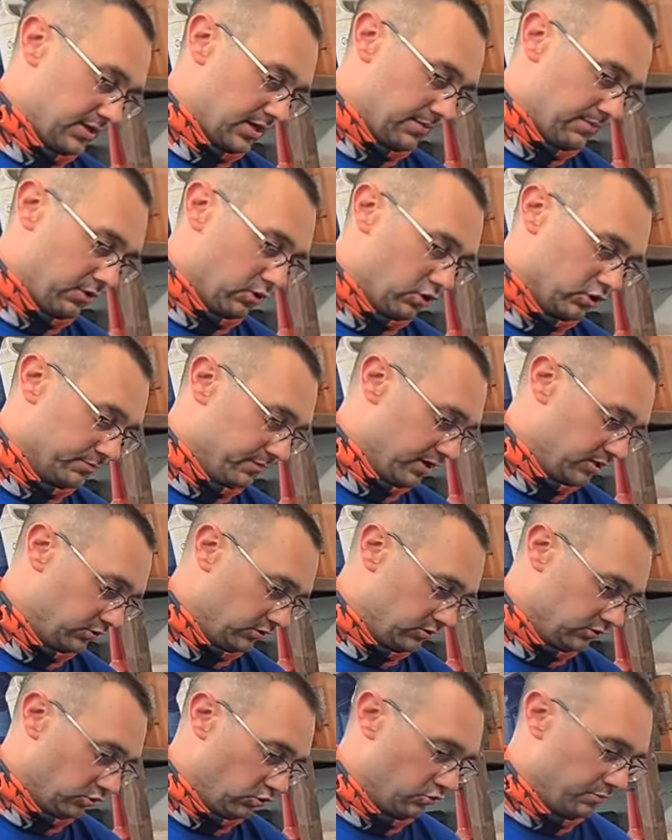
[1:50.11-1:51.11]
because
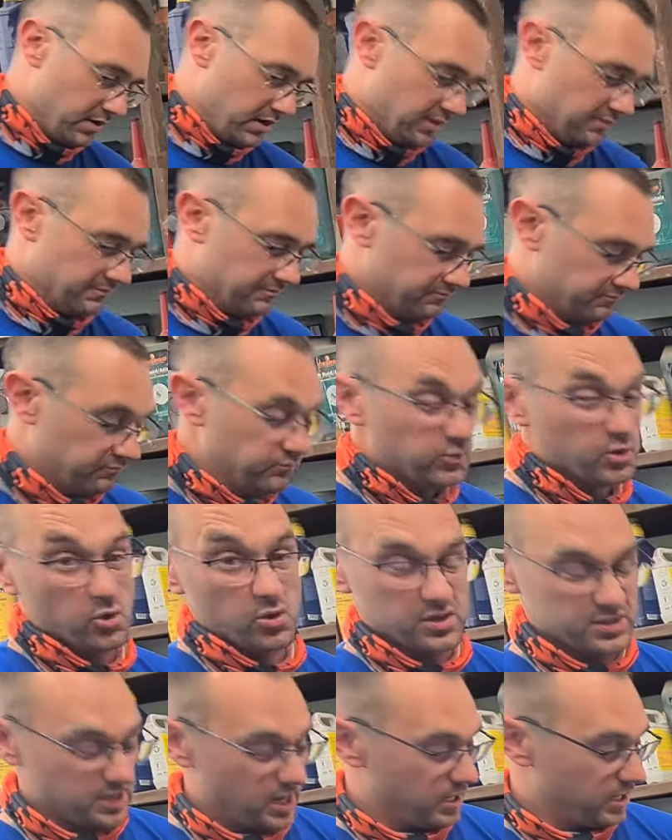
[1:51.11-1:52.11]
Michelin told me do
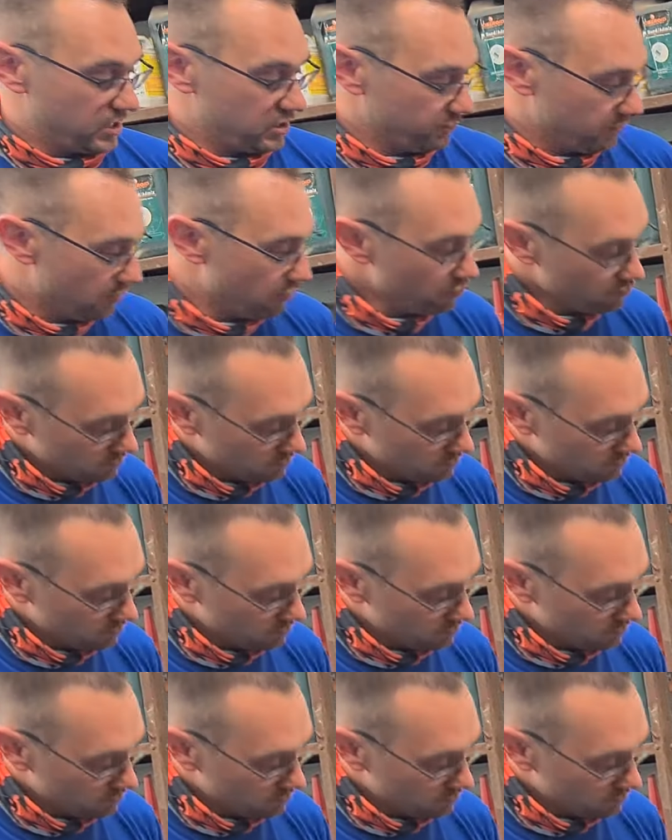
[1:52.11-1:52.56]
the tyre and the wheel,